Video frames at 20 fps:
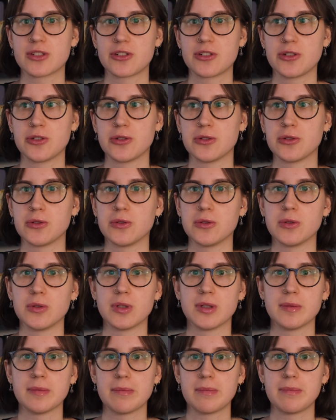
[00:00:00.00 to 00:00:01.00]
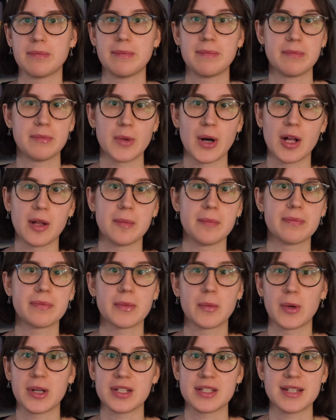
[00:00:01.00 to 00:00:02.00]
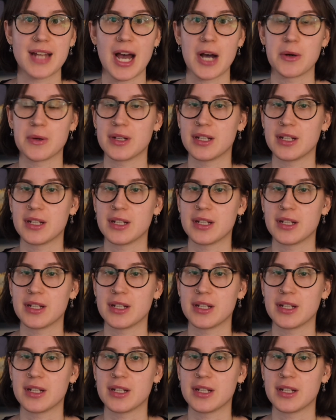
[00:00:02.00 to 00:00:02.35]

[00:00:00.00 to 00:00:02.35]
to, well, what is now